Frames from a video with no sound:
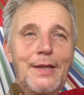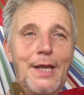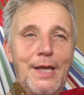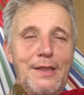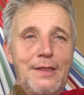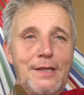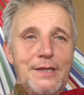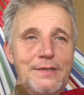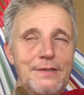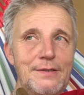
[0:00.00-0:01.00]
in
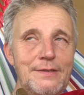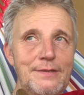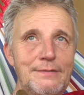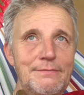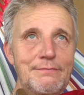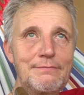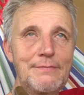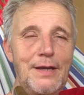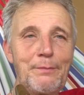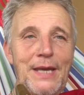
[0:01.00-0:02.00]
this
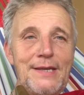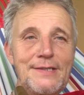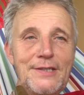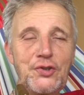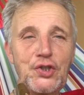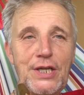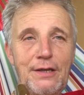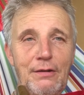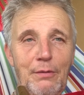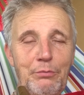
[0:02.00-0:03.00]
amazing
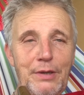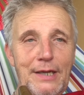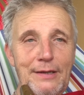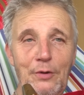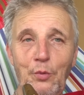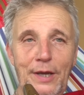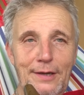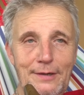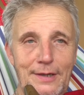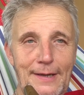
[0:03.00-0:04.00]
shake-up and
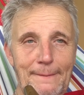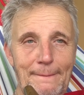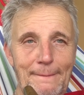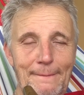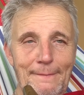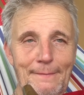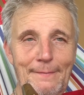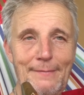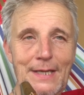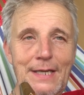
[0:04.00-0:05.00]
awakening
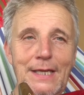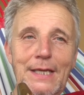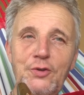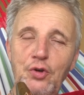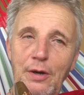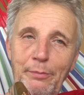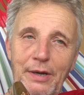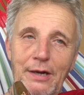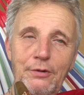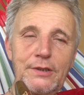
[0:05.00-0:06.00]
into our
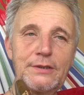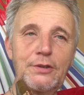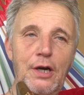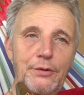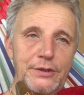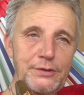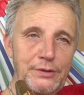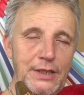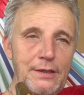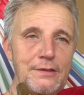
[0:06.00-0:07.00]
power, into our
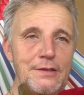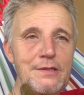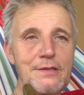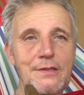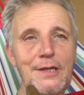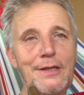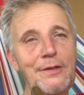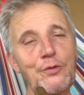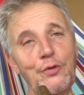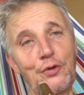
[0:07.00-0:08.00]
uniqueness, and
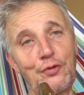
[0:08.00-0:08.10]
into the